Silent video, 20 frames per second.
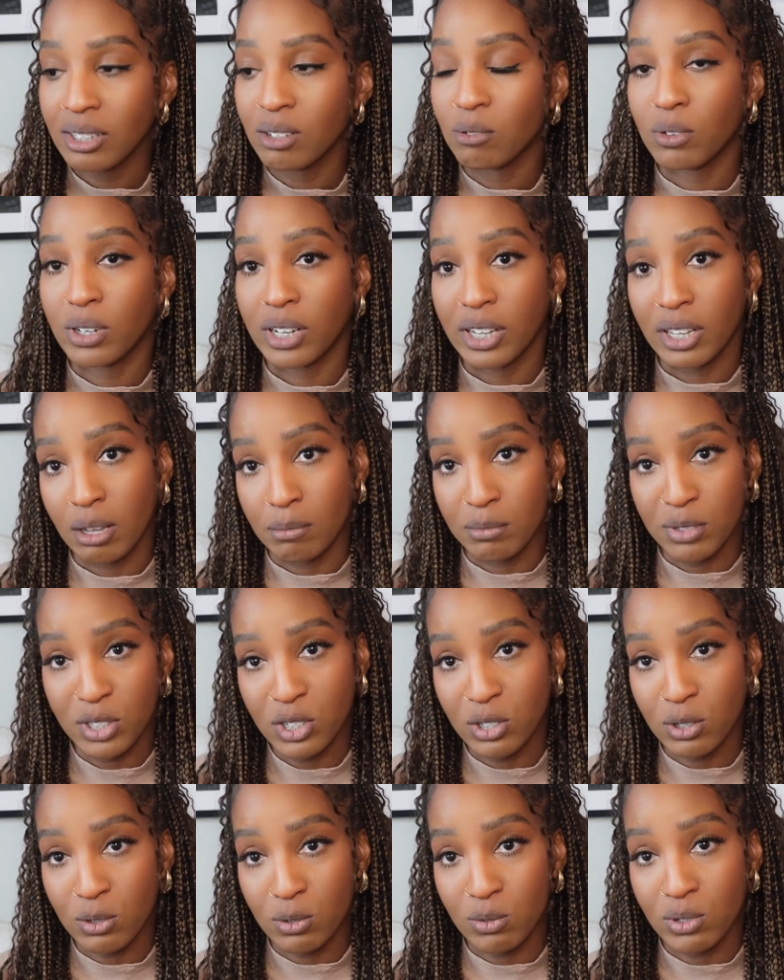when it comes
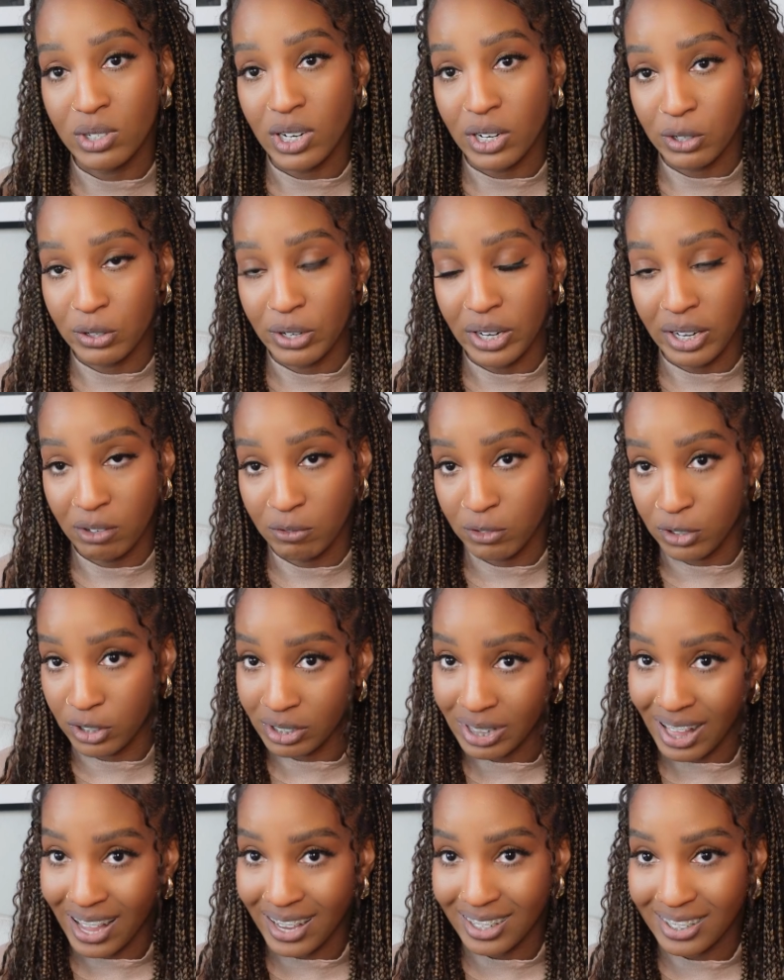to decorating for
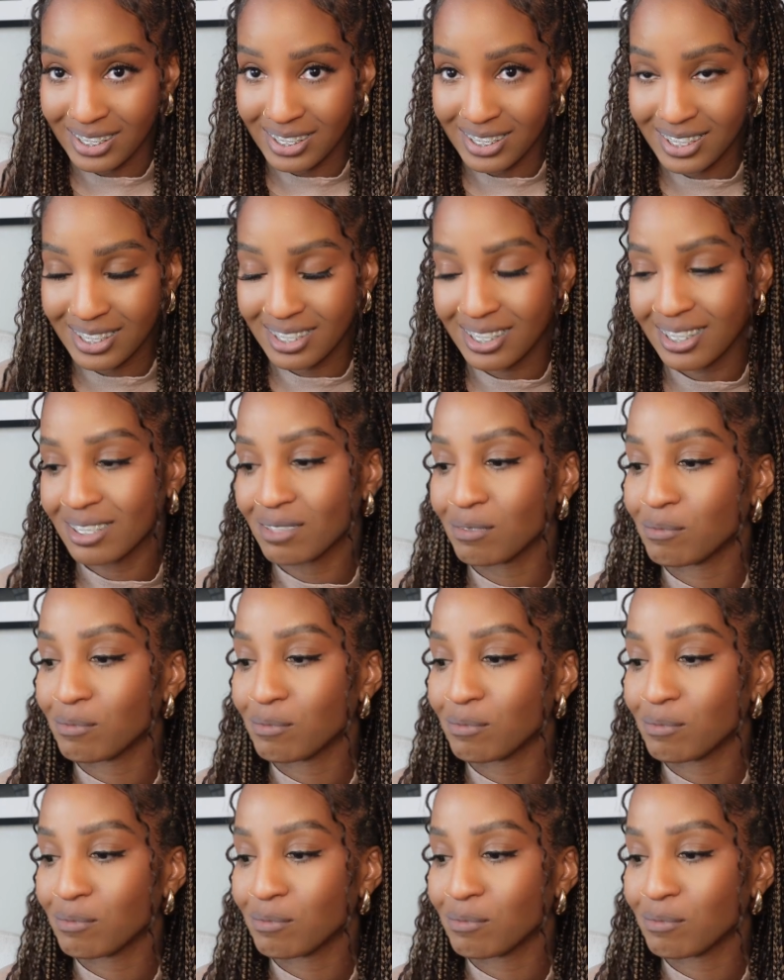clients.